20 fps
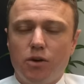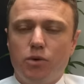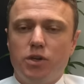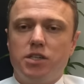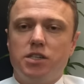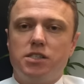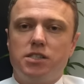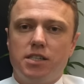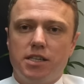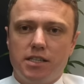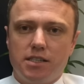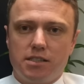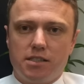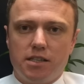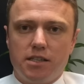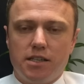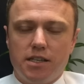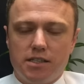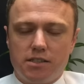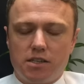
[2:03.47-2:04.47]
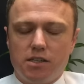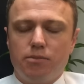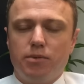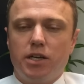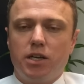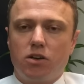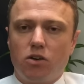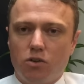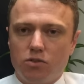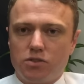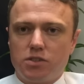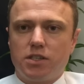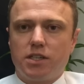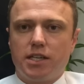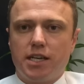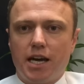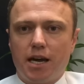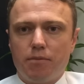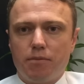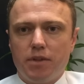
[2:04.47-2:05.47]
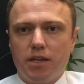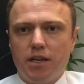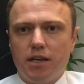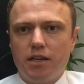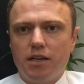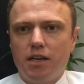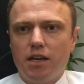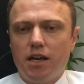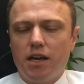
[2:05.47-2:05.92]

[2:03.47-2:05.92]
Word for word: We just think that there's going to be a constant cap there.